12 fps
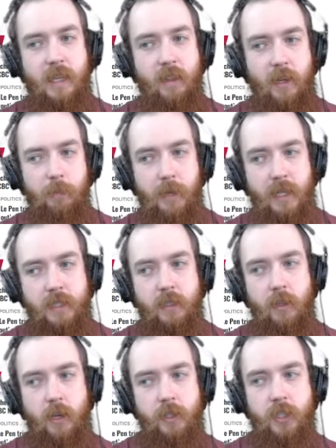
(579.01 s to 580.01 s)
Elon
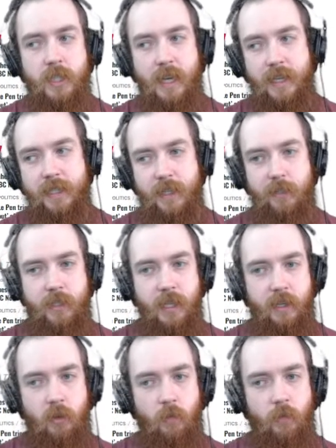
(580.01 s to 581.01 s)
Musk launches hostile
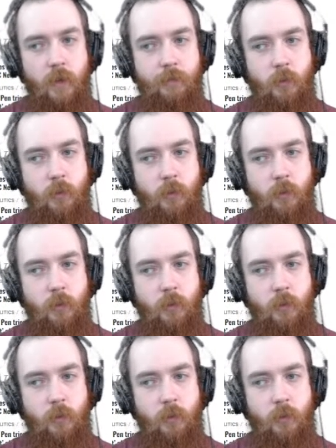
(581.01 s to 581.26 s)
takeover